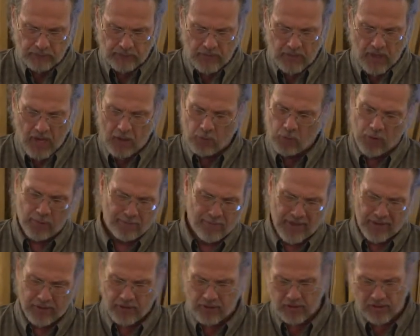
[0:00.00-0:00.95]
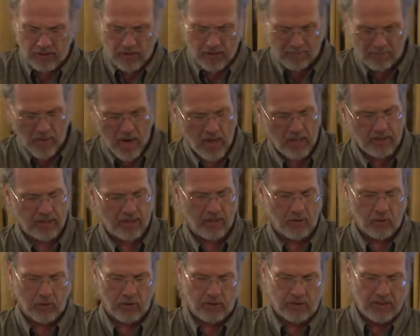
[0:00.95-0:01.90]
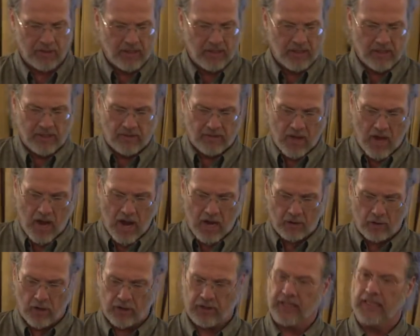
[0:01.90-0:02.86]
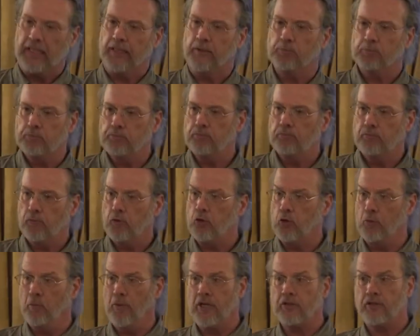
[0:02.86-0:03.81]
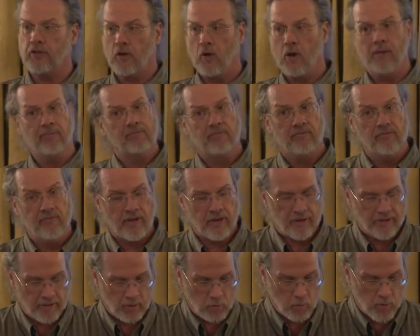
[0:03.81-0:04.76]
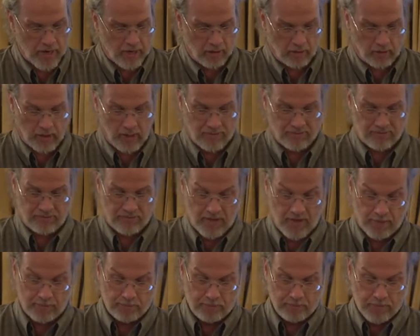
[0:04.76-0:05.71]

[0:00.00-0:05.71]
I won't mention Shambhala or the hierarchy too much, though I'm very aware of them.